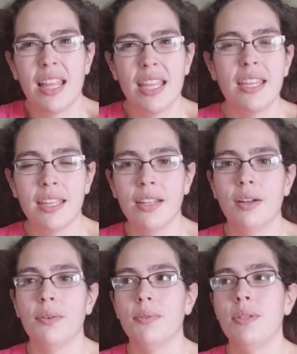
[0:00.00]
Like, you
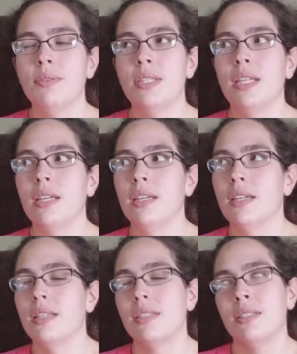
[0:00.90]
know, using
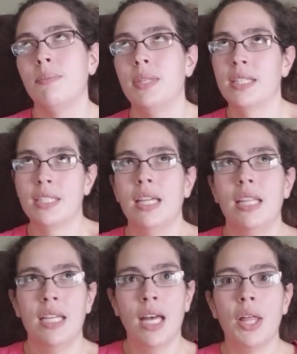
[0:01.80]
something
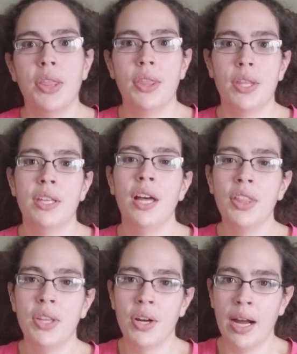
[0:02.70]
slightly a
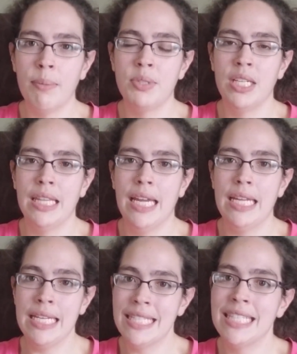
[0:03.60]
healthier option that
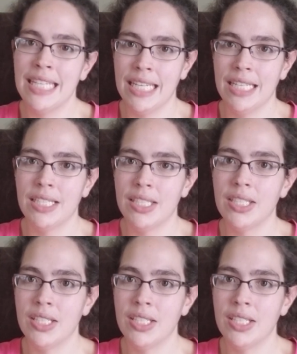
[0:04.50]
isn't